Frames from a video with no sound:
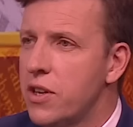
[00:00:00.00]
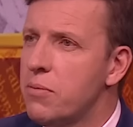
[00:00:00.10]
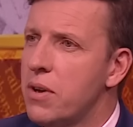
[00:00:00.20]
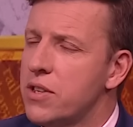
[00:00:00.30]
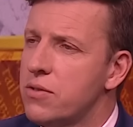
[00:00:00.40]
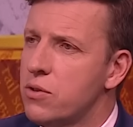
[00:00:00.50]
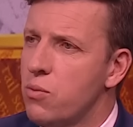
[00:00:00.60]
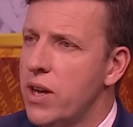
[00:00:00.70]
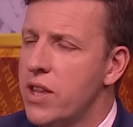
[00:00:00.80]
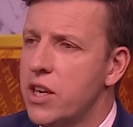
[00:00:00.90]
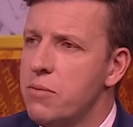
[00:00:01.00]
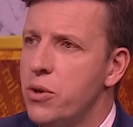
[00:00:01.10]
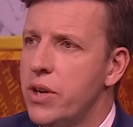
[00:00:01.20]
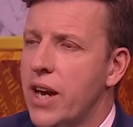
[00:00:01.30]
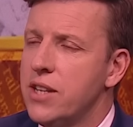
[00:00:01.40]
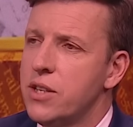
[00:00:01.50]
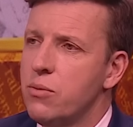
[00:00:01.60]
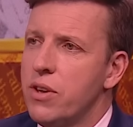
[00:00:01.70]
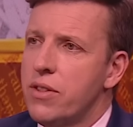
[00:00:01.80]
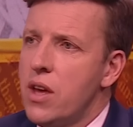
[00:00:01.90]
about this way they're communicating
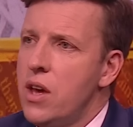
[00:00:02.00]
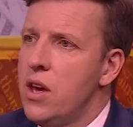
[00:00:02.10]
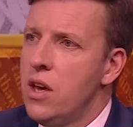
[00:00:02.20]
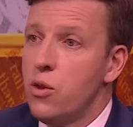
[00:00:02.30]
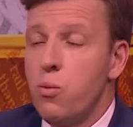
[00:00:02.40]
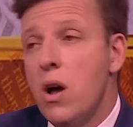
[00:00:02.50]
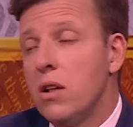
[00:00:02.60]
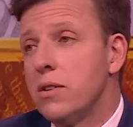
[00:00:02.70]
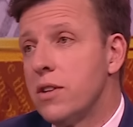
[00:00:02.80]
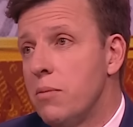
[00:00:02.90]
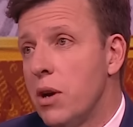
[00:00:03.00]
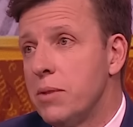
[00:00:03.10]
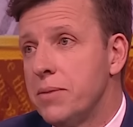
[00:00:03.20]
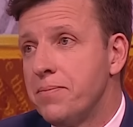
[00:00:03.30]
with the world at the moment?